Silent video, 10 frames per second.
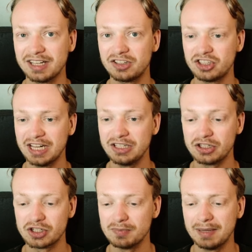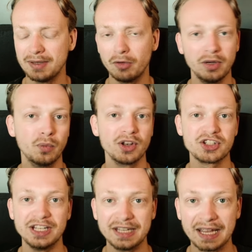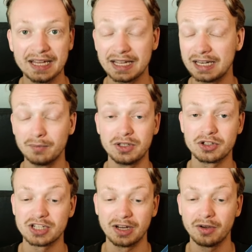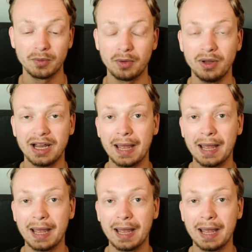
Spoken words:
that changes maybe only once a day, and then we just say, oh, well,